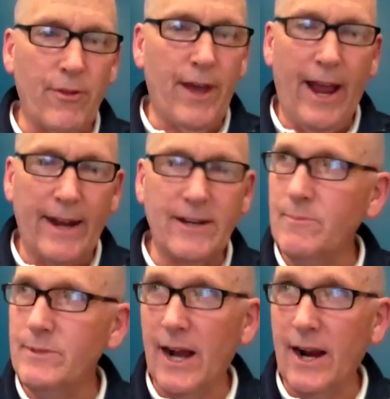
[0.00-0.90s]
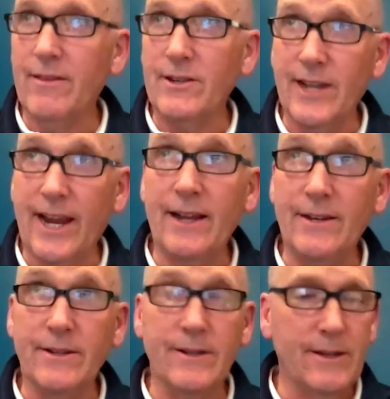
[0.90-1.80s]
the head comes out of the
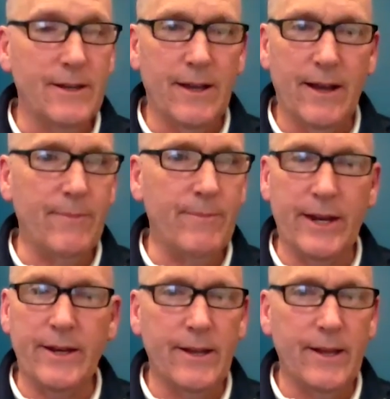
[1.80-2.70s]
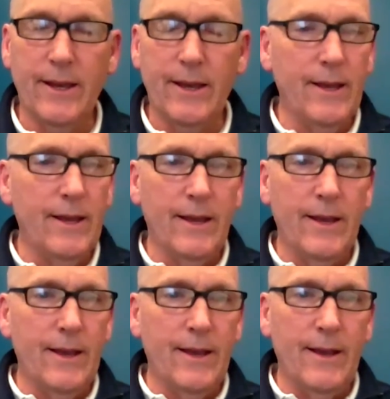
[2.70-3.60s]
sand? I mean,
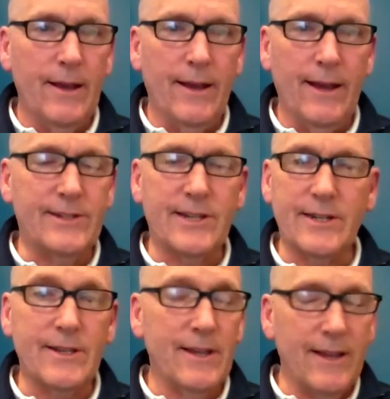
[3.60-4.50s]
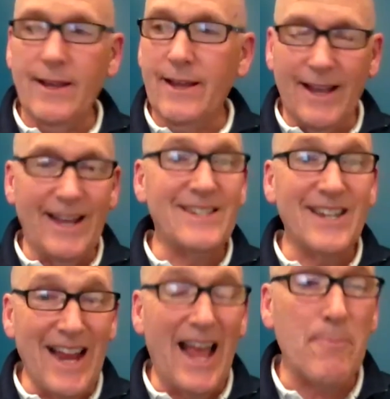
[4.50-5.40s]
it's
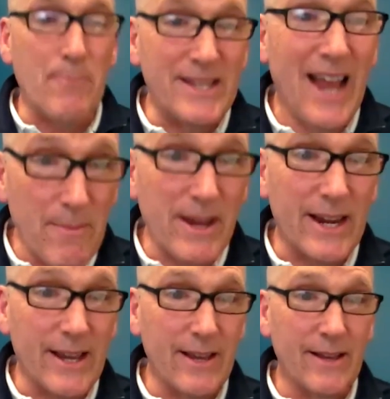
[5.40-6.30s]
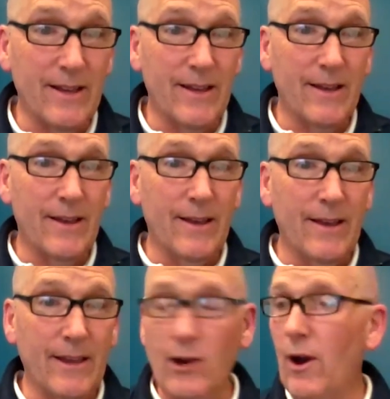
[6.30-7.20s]
an epidemic.
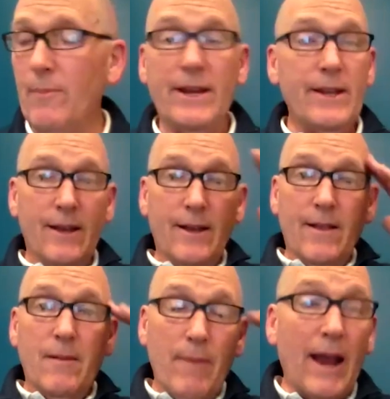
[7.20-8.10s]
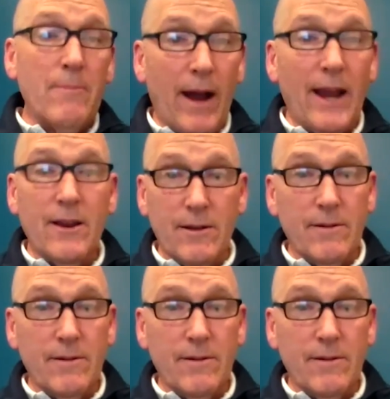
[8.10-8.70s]
You know, I mean, my